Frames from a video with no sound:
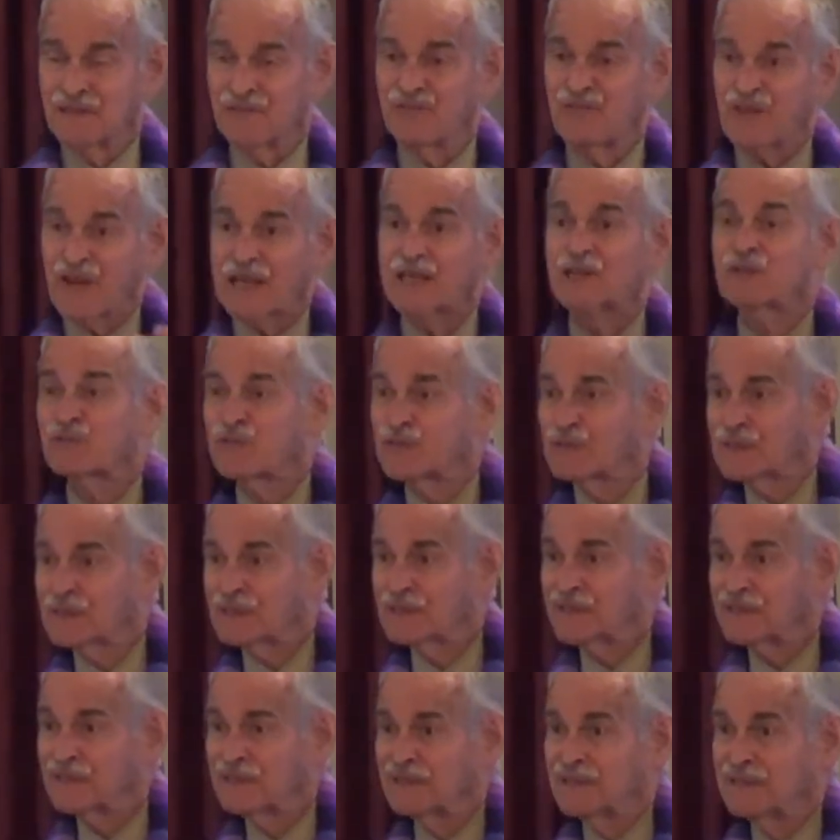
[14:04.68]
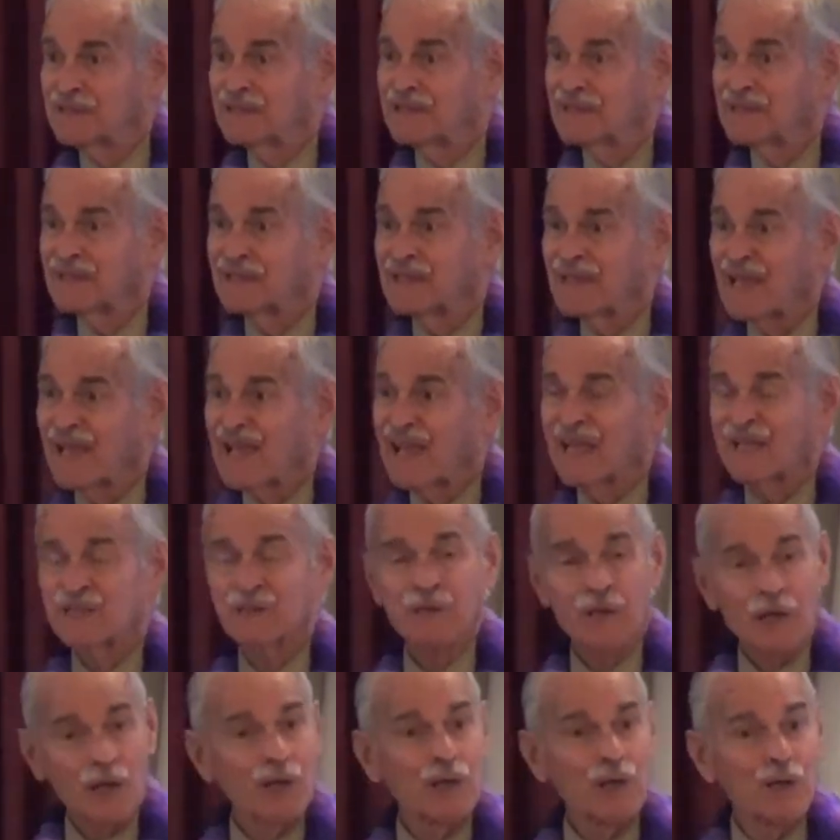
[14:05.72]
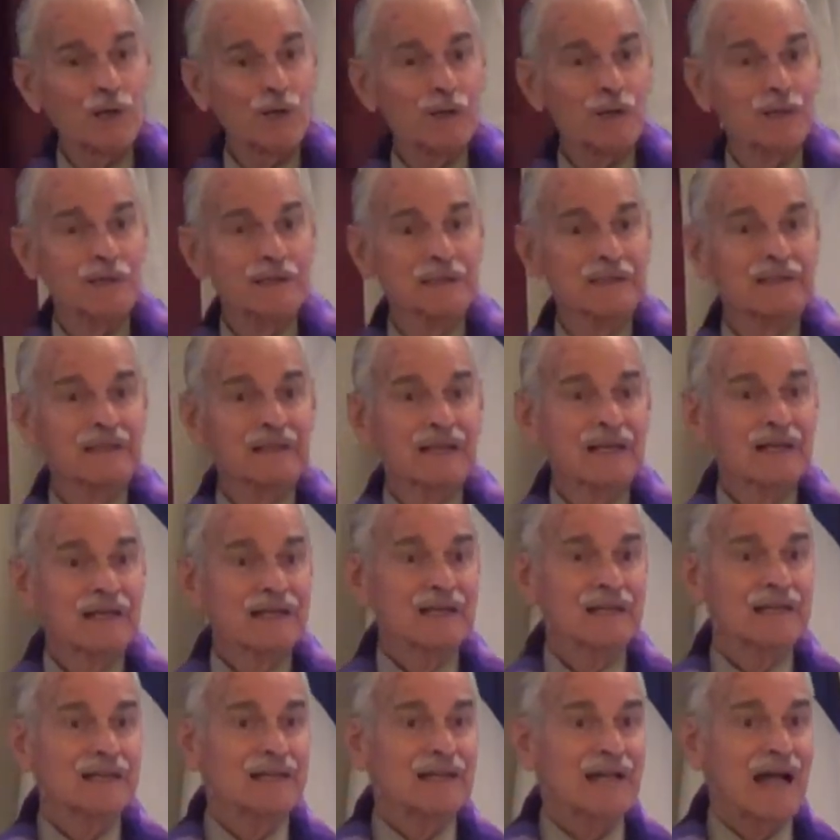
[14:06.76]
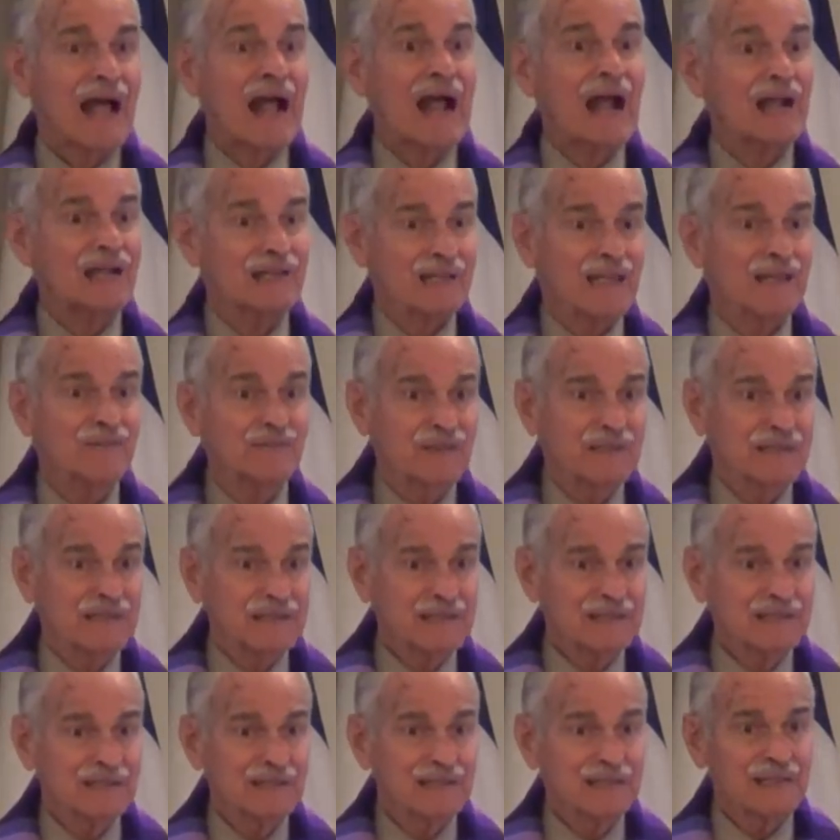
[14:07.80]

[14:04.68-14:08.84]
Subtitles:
faithfully and earn our living